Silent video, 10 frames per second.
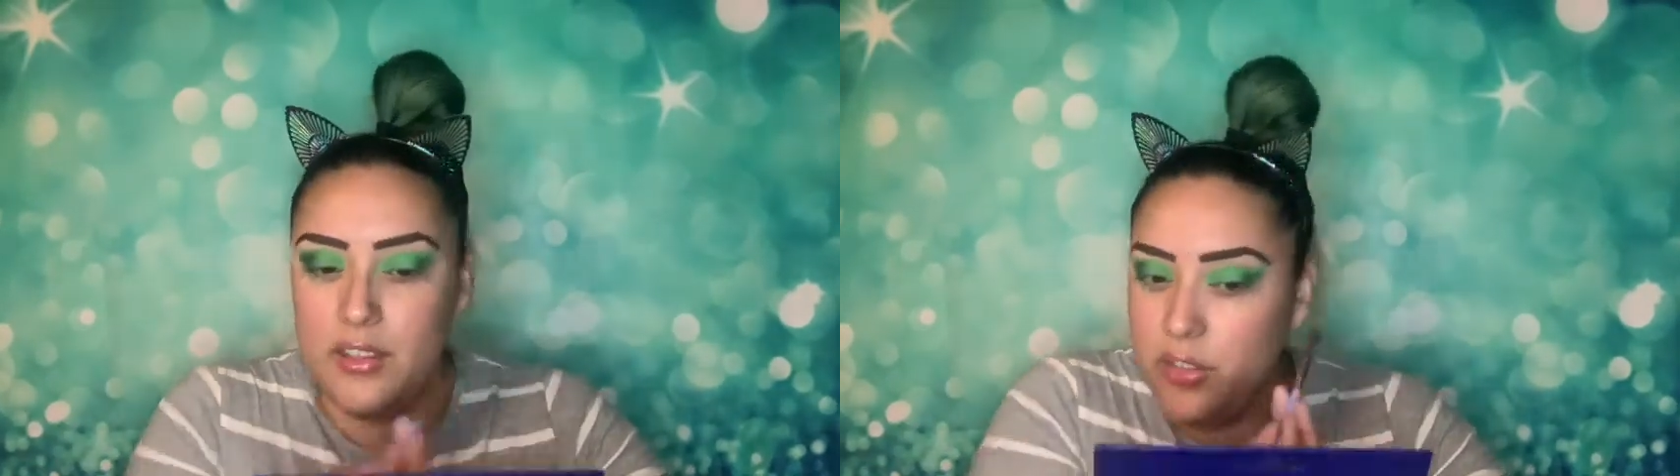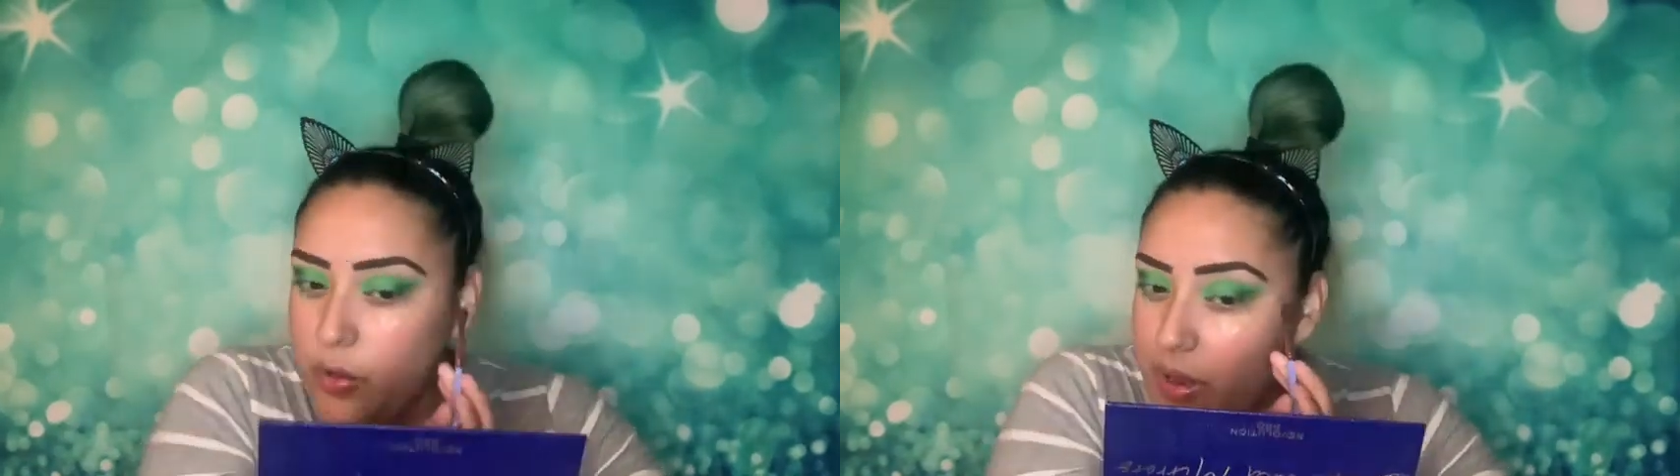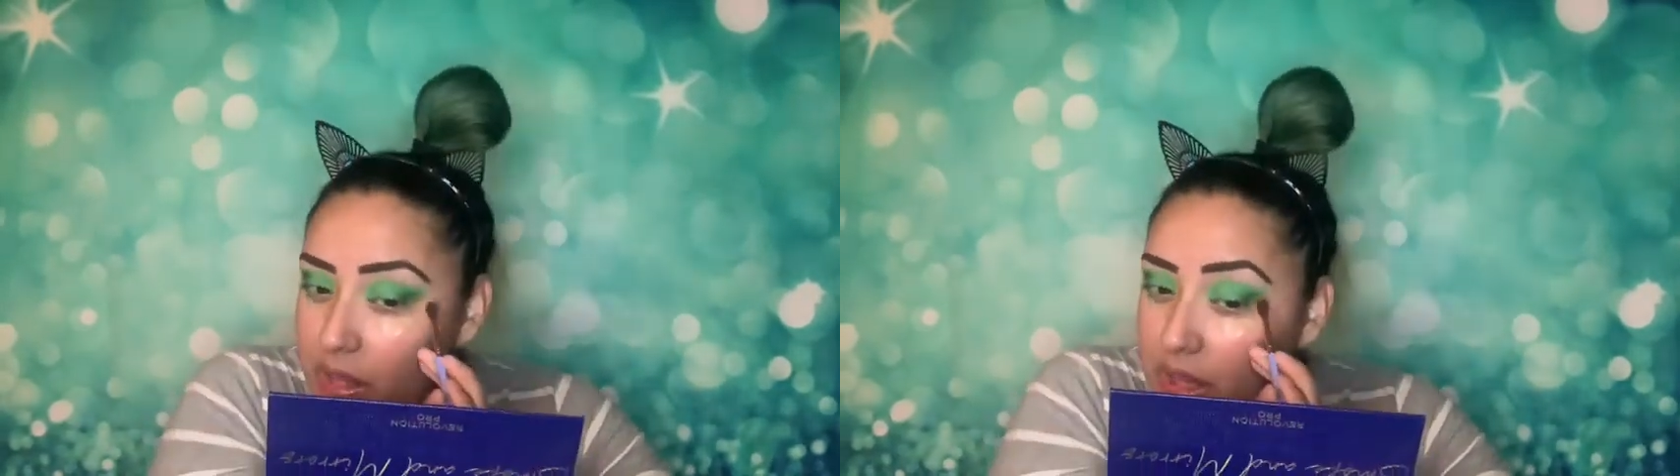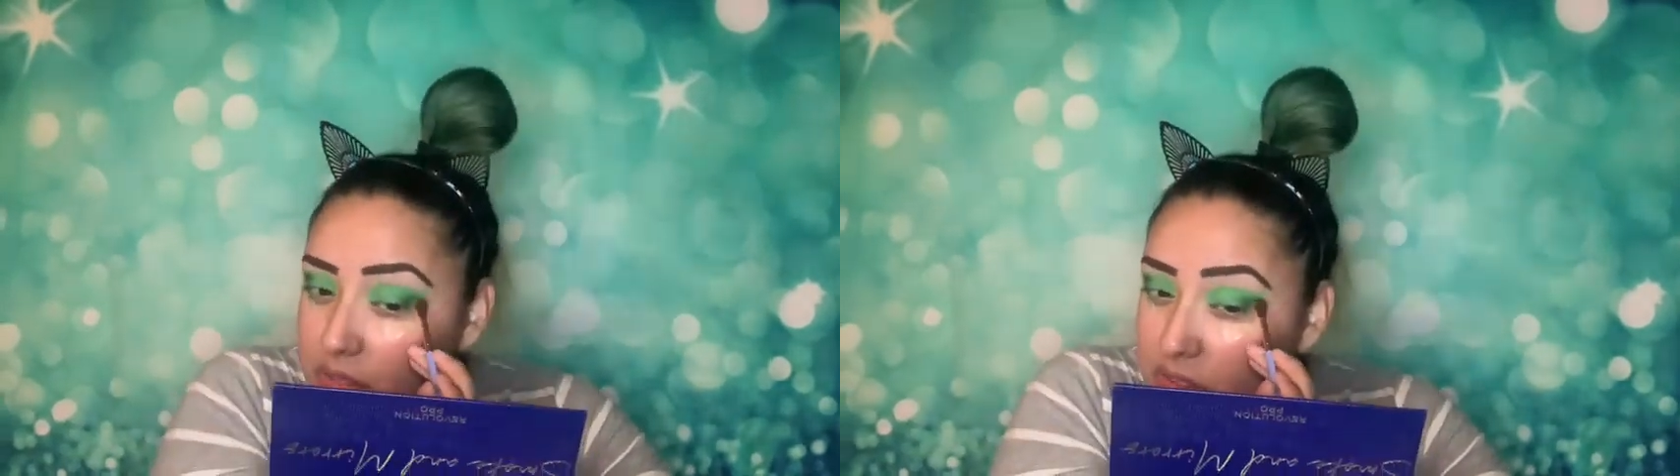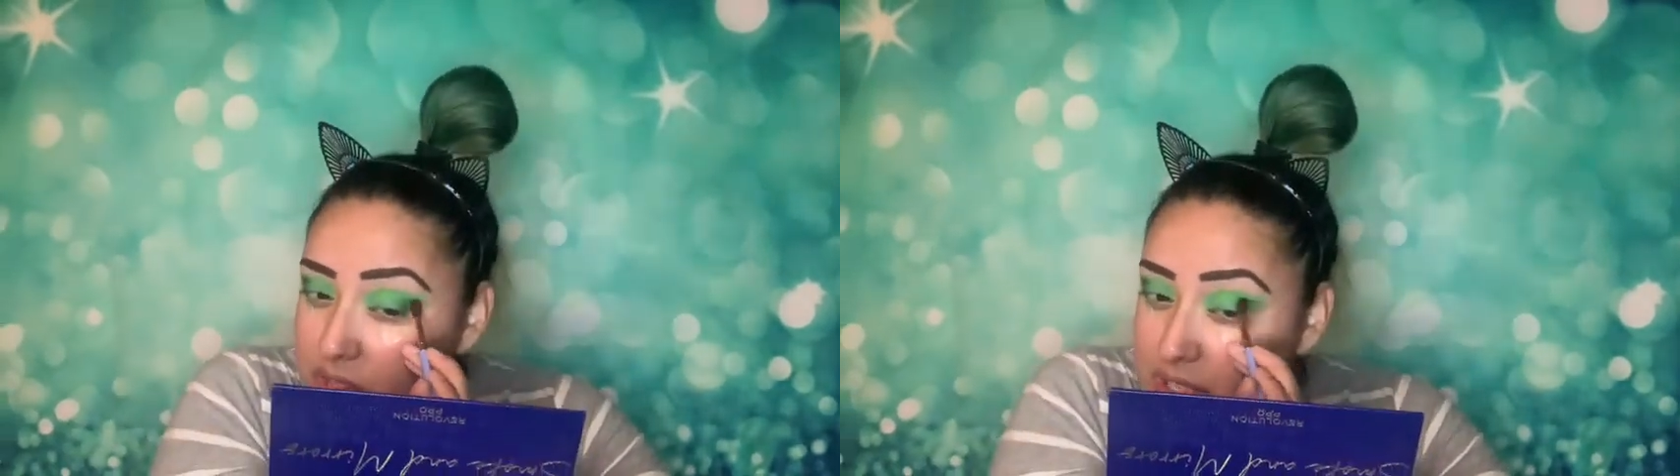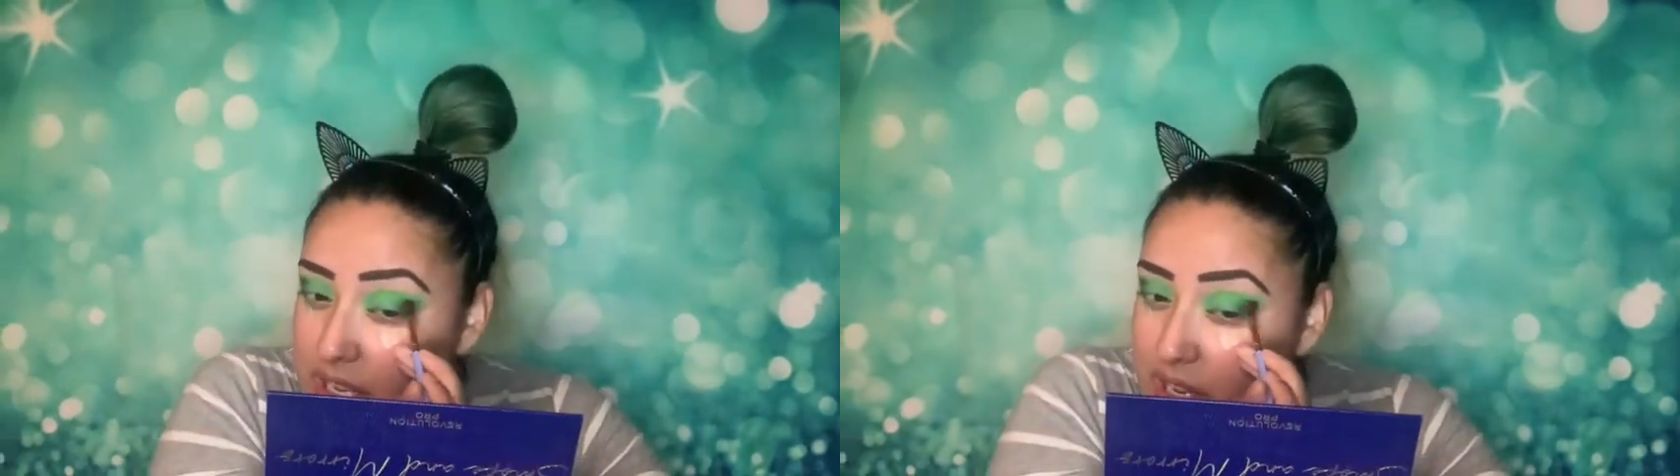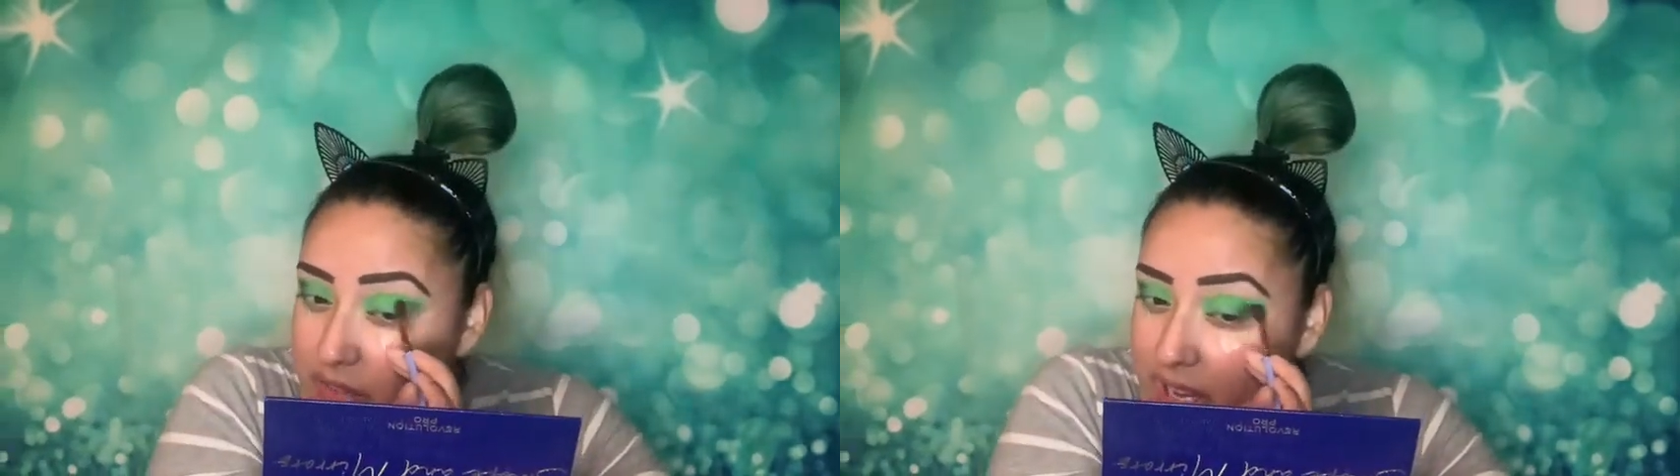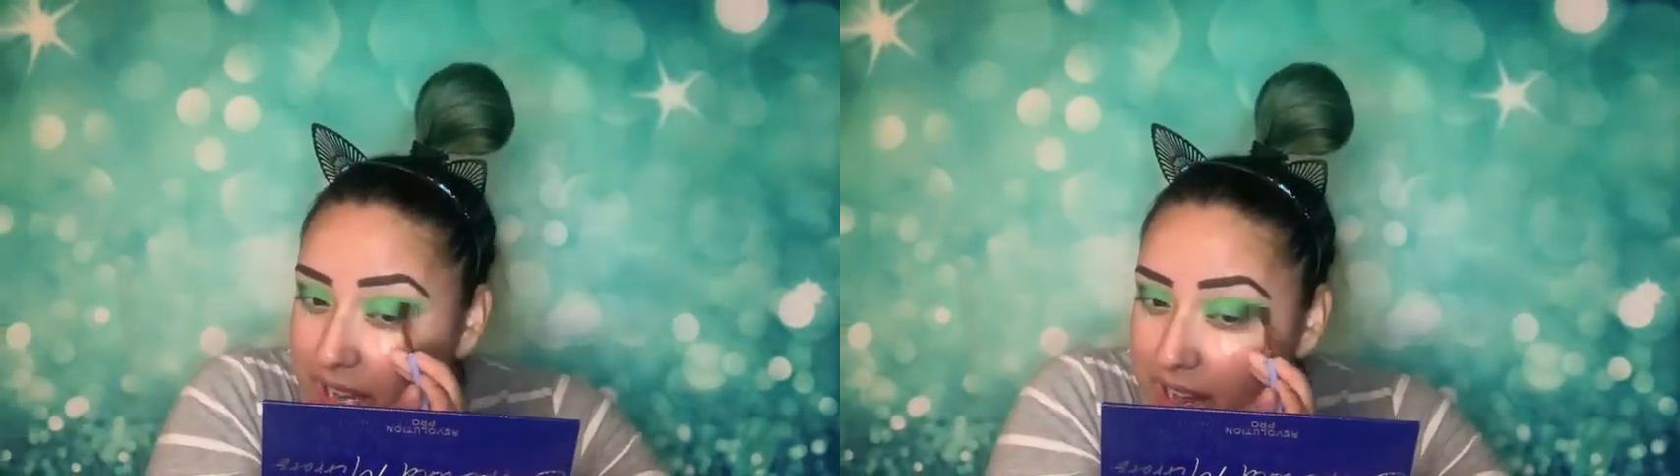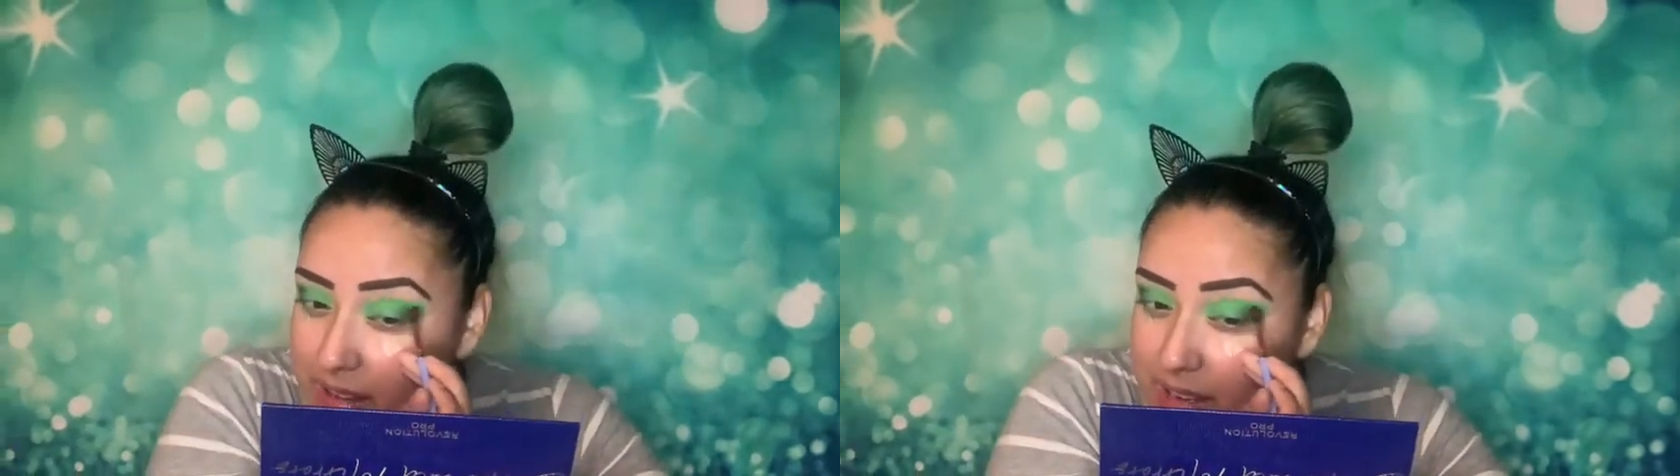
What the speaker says: the way that this is coming out,